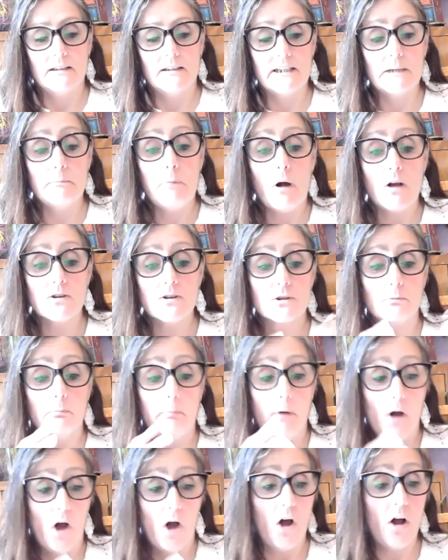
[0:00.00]
The Apostle
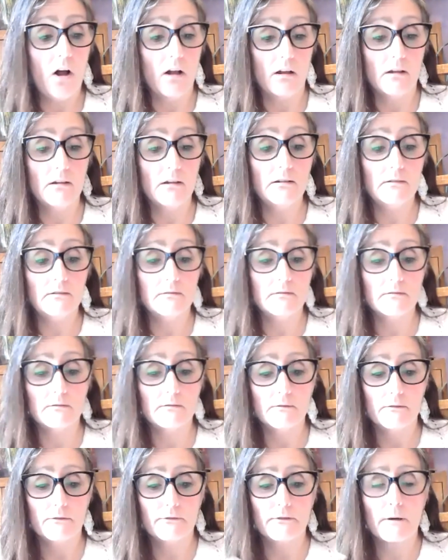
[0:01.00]
Paul
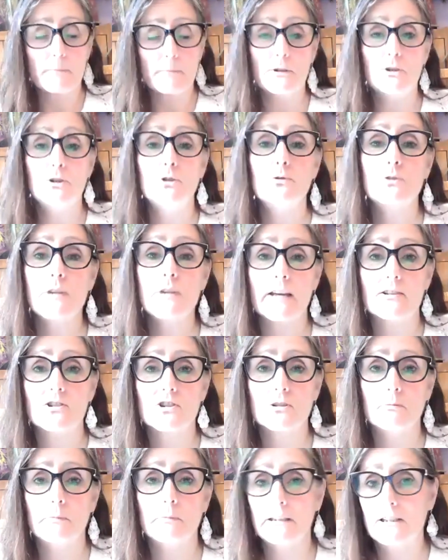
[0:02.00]
from the New
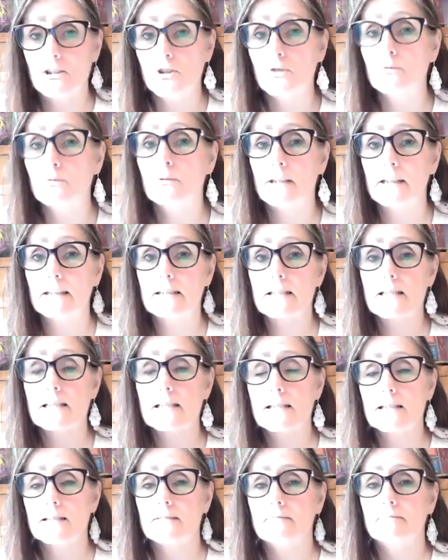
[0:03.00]
Testament knew
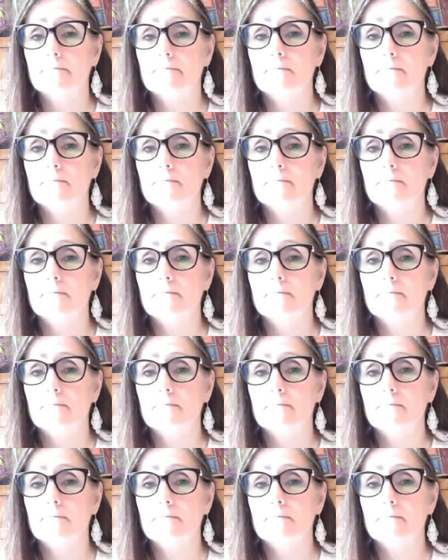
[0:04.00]
this.